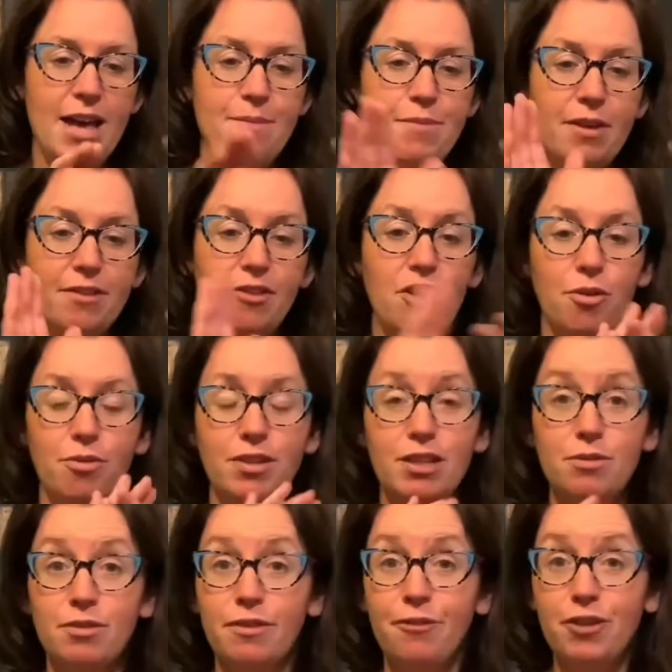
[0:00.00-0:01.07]
So this was
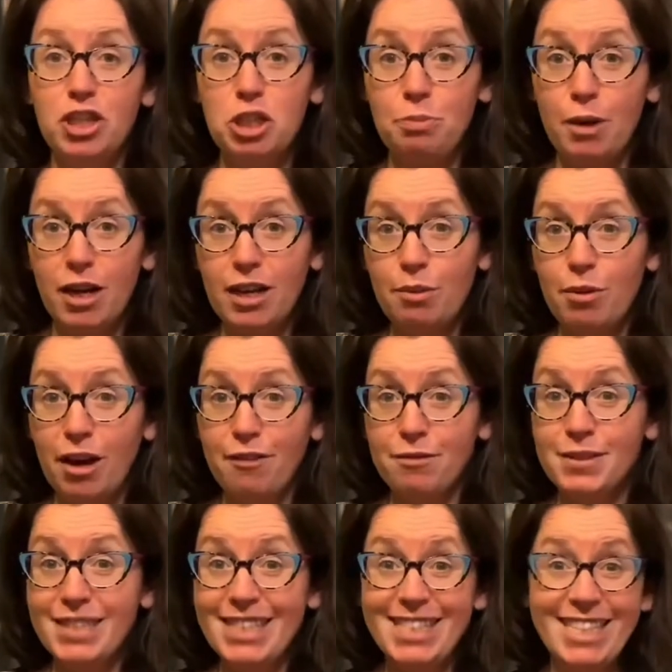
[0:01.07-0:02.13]
the first sparkling wine from
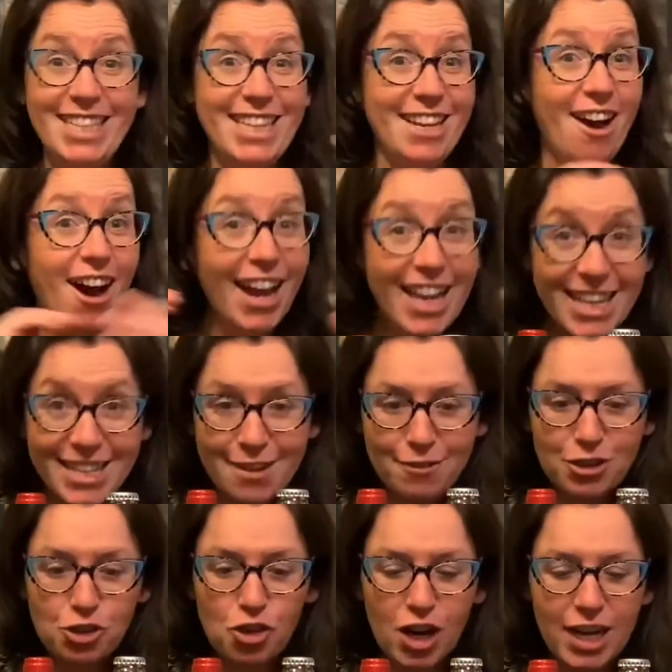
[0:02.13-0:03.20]
Sicily that I had ever
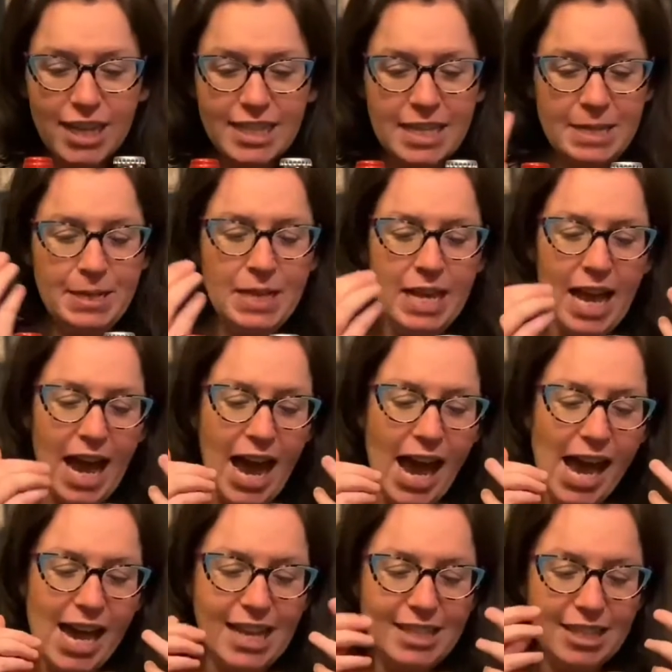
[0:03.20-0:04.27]
tried,
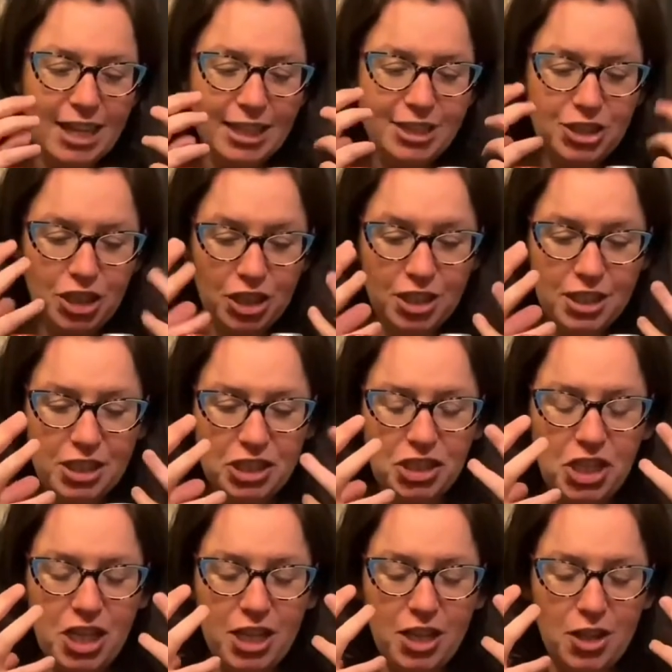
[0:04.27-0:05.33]
and I just
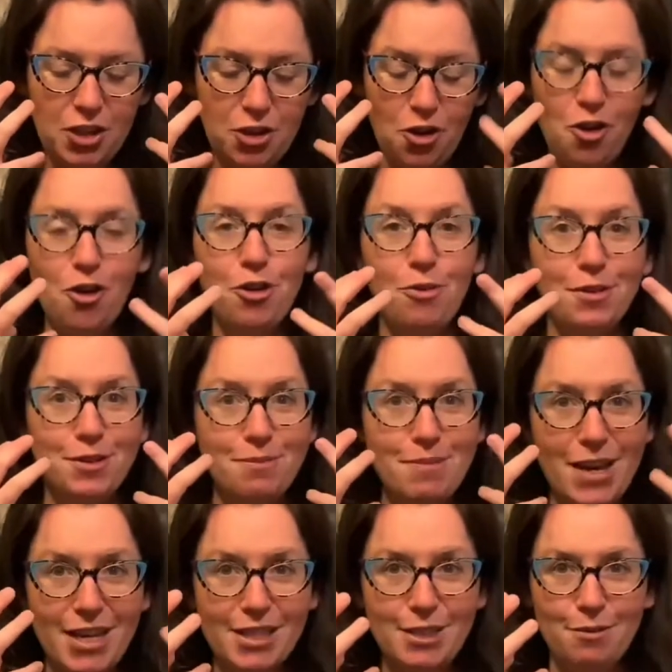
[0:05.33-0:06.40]
thought it was
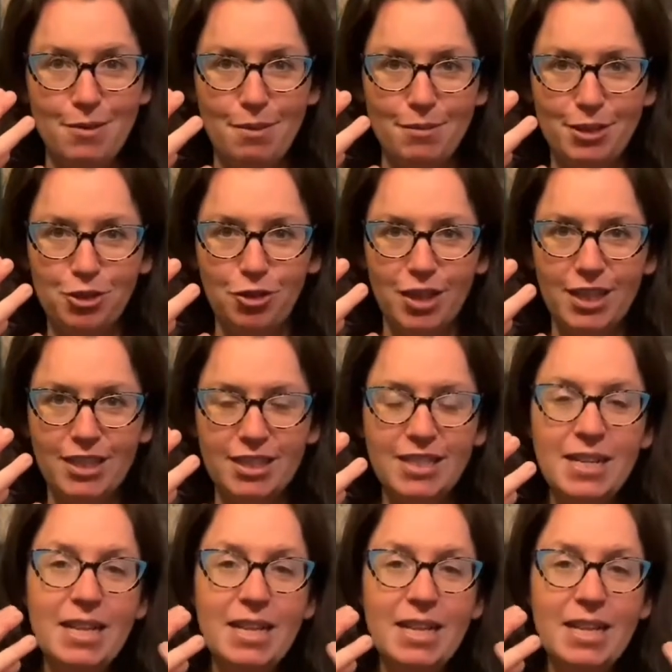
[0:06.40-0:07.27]
amazing when we tried it.